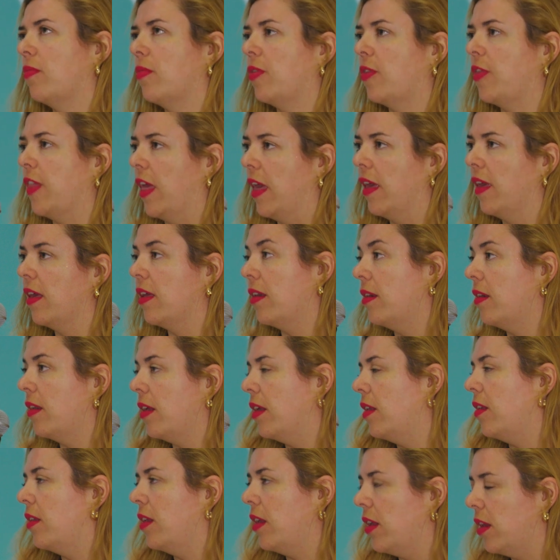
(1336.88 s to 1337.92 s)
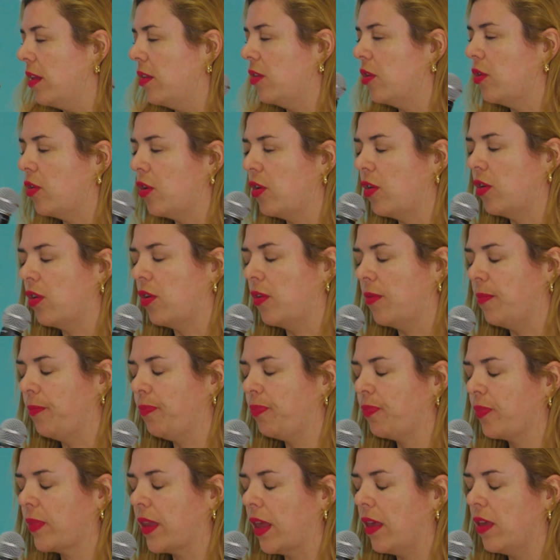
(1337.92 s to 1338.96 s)
thing in your
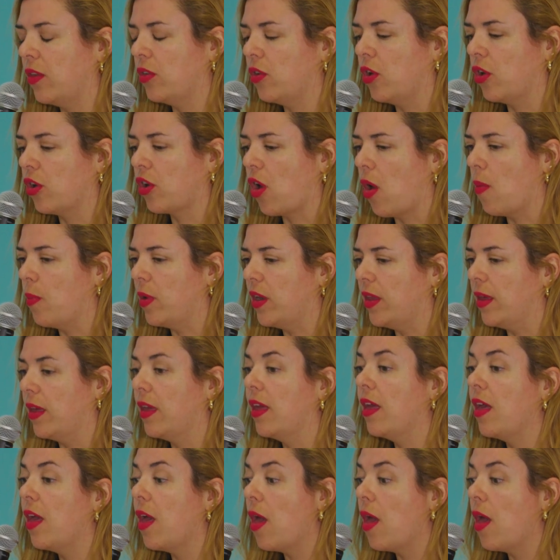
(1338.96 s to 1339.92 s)
company.